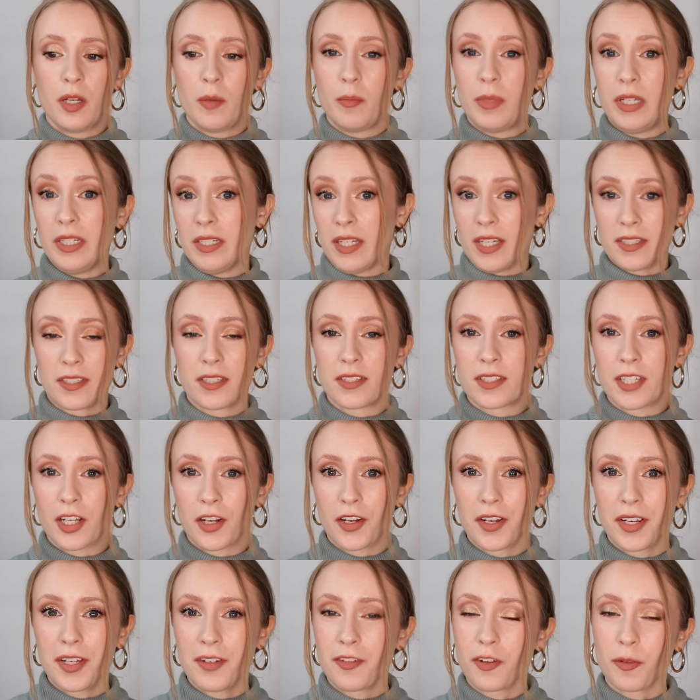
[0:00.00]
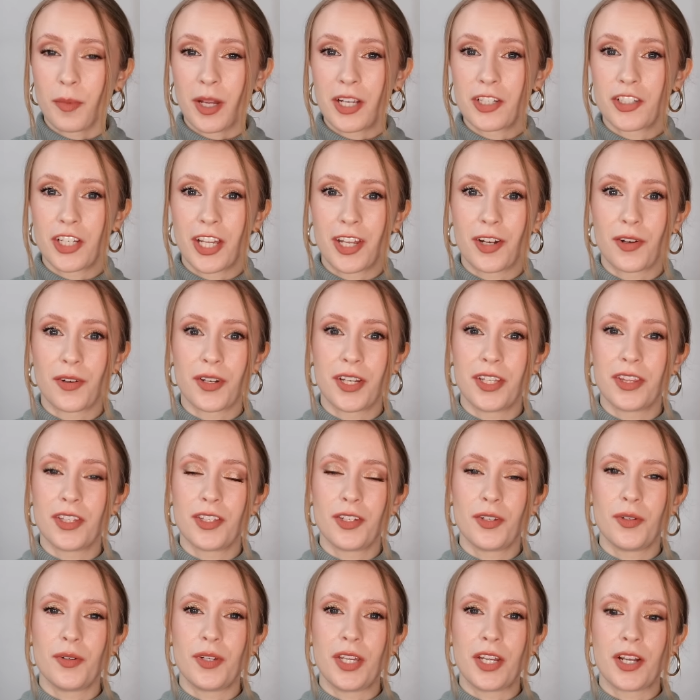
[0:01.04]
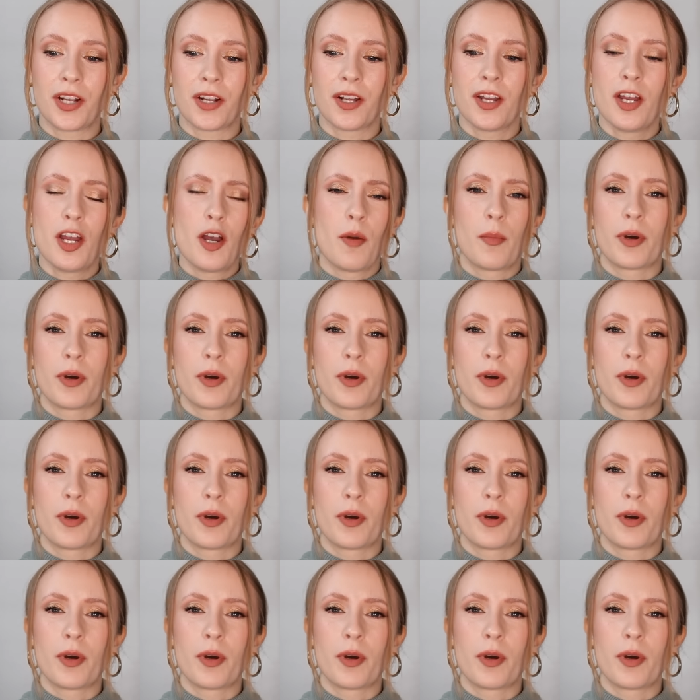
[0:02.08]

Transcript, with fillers: be necessary for my channel in the new year,